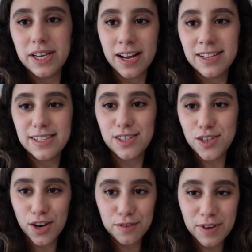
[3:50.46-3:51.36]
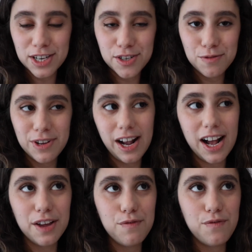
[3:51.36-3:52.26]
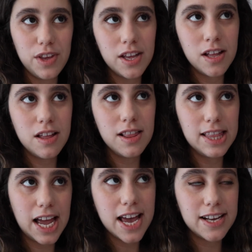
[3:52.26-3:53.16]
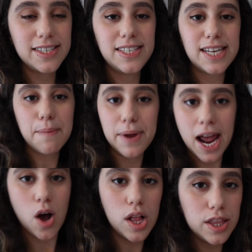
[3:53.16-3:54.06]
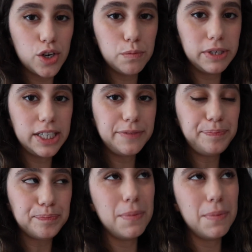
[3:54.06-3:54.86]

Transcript: because it's New York Fashion Week, I feel like stepping out a little bit.